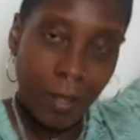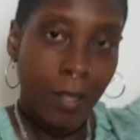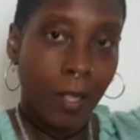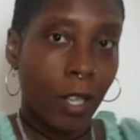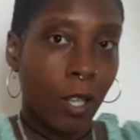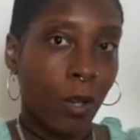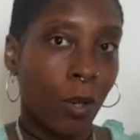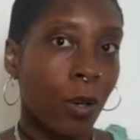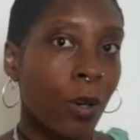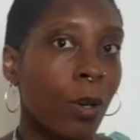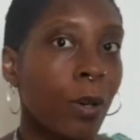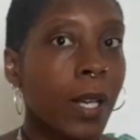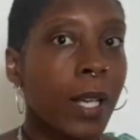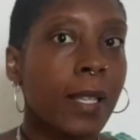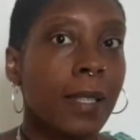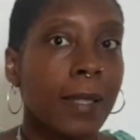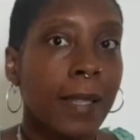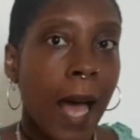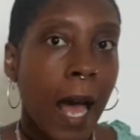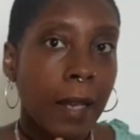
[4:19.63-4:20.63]
you know,
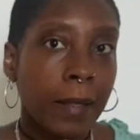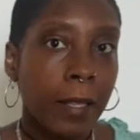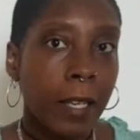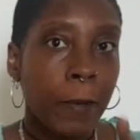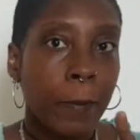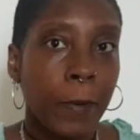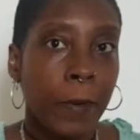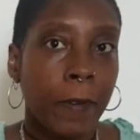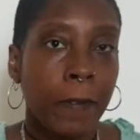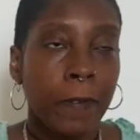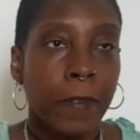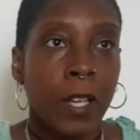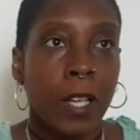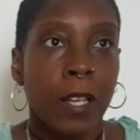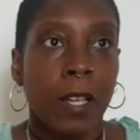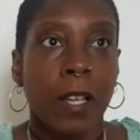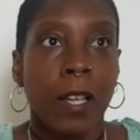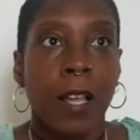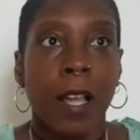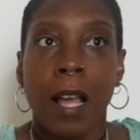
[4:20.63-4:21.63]
it's that type of,
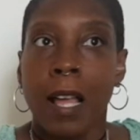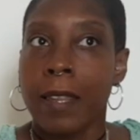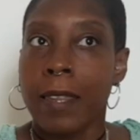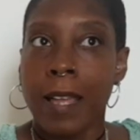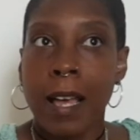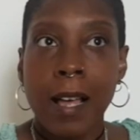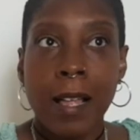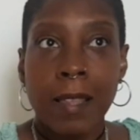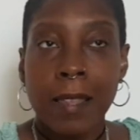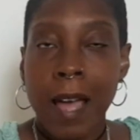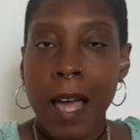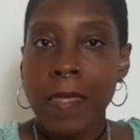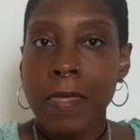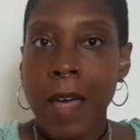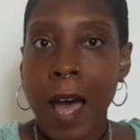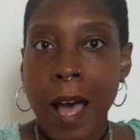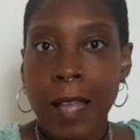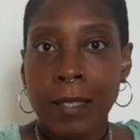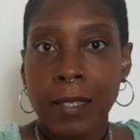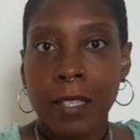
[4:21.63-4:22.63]
that, that
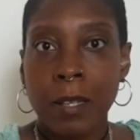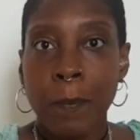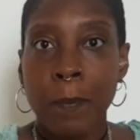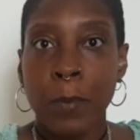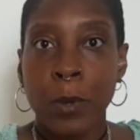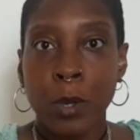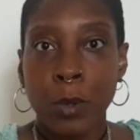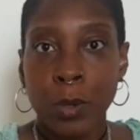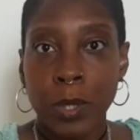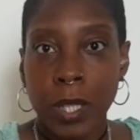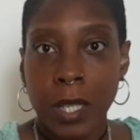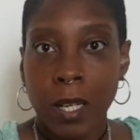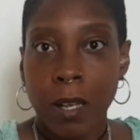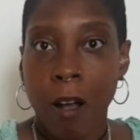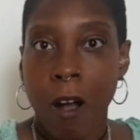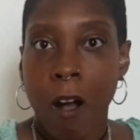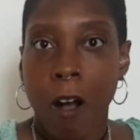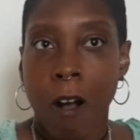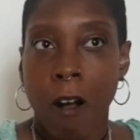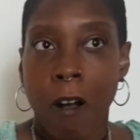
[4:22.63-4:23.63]
that's the beauty
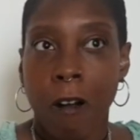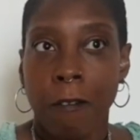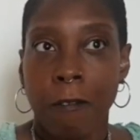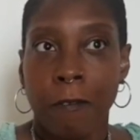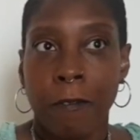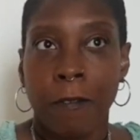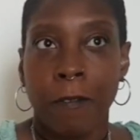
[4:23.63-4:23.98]
of